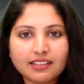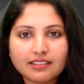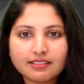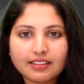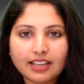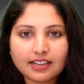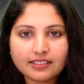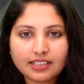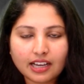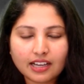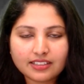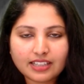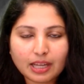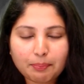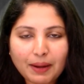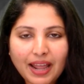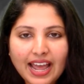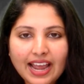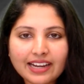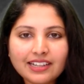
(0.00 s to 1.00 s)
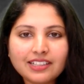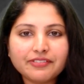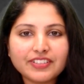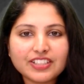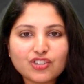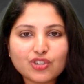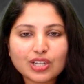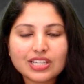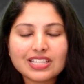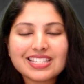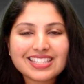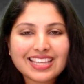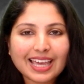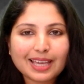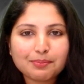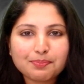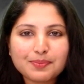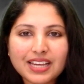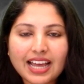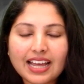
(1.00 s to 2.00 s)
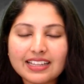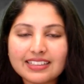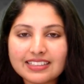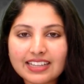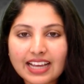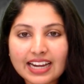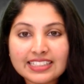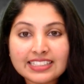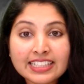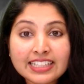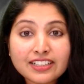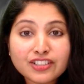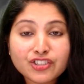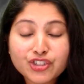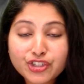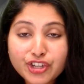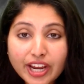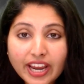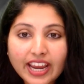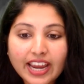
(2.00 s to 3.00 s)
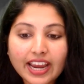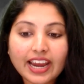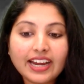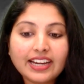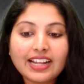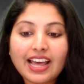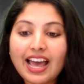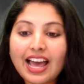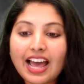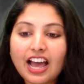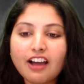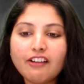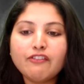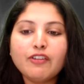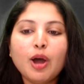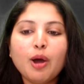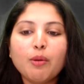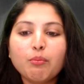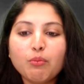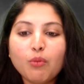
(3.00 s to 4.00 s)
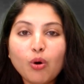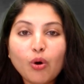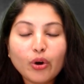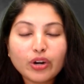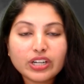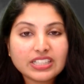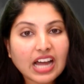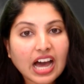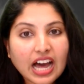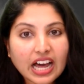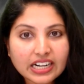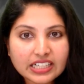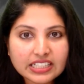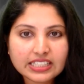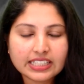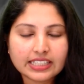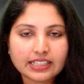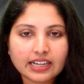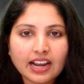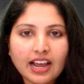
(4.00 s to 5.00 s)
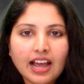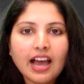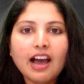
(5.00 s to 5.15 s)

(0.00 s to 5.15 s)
that the plant which is kept under shade have more darker.